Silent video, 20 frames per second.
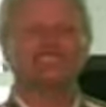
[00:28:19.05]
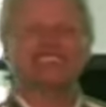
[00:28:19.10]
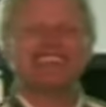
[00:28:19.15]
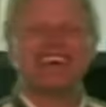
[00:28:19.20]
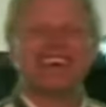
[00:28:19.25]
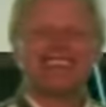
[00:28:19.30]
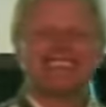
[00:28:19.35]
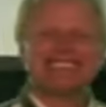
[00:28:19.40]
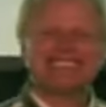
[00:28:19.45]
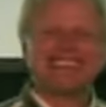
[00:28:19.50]

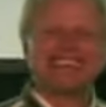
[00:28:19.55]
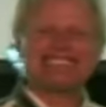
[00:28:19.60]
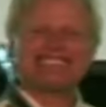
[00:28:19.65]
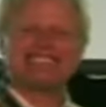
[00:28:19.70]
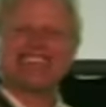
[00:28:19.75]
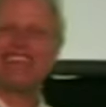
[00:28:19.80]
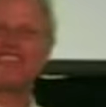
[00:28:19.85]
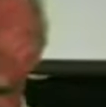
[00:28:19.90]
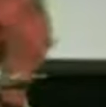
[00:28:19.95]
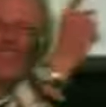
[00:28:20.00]
10 says
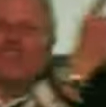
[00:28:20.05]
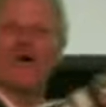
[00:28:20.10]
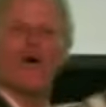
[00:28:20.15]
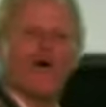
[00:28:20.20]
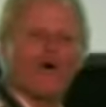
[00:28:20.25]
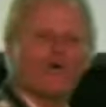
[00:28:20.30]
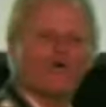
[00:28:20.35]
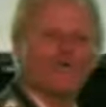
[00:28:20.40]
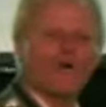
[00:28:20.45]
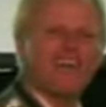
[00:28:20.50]
that if the
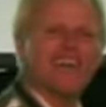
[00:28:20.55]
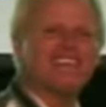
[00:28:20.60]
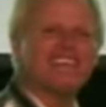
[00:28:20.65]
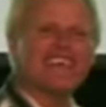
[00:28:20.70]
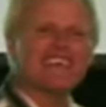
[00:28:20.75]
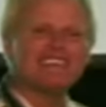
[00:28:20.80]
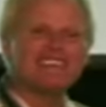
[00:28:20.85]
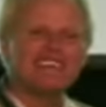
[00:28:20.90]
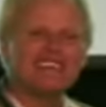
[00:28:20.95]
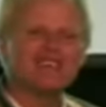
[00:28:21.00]
old way
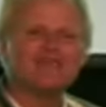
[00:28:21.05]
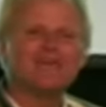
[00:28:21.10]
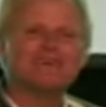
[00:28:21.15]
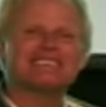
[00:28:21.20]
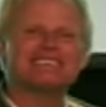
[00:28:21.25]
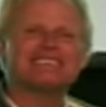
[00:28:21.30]
they did it was